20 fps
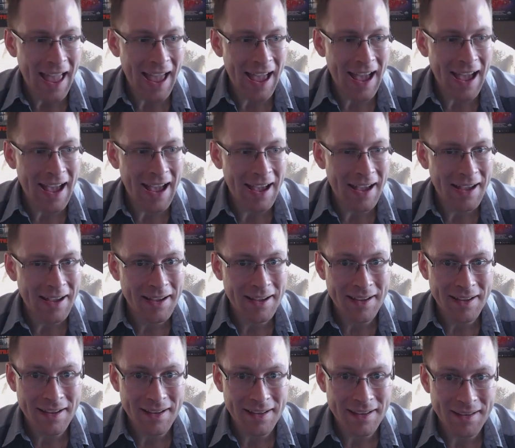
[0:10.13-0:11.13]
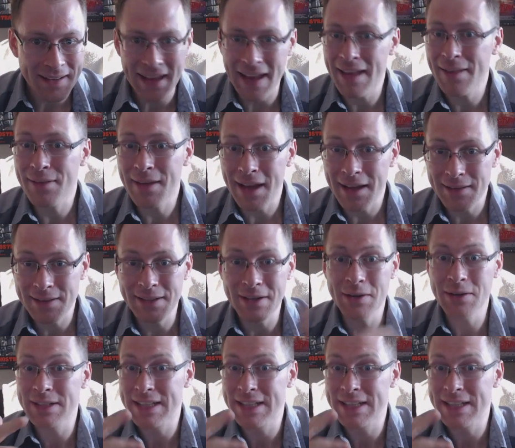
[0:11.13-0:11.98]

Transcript: As you guys know,